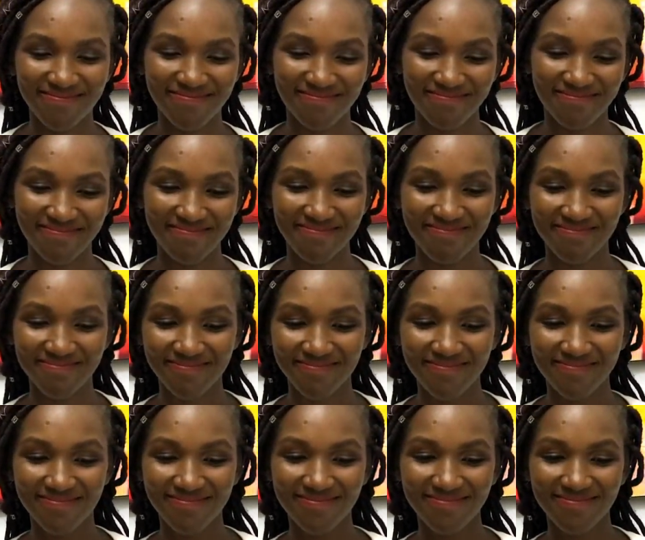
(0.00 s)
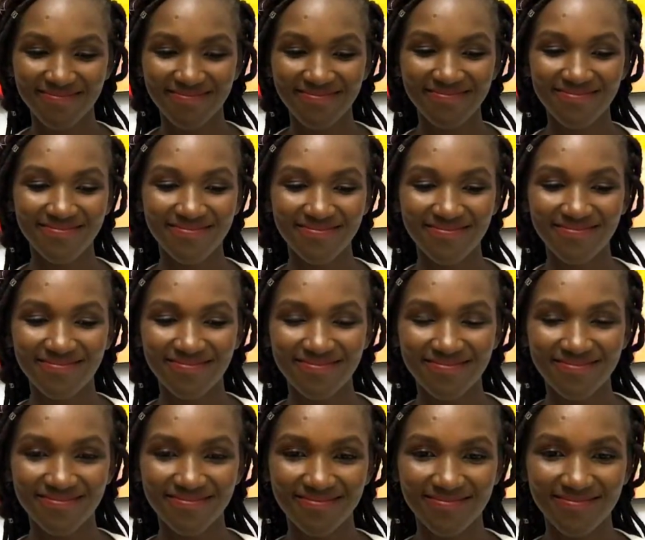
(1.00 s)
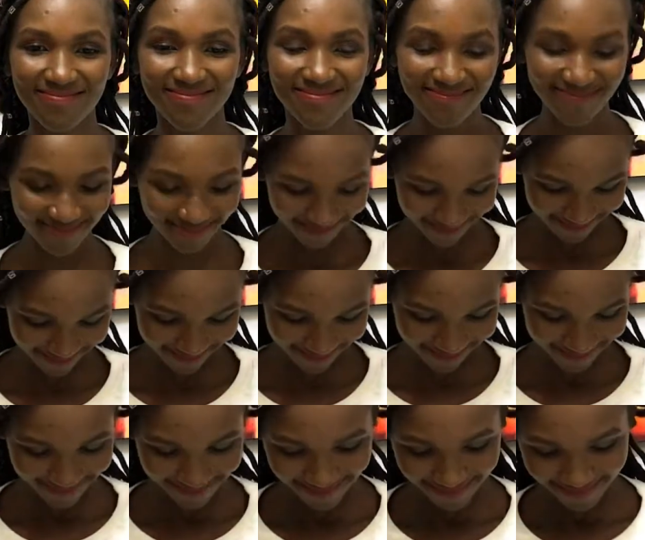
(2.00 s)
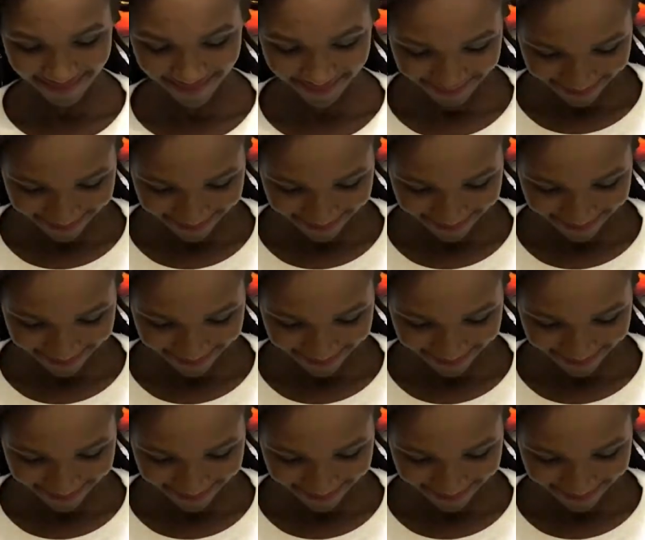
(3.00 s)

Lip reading: (not speaking)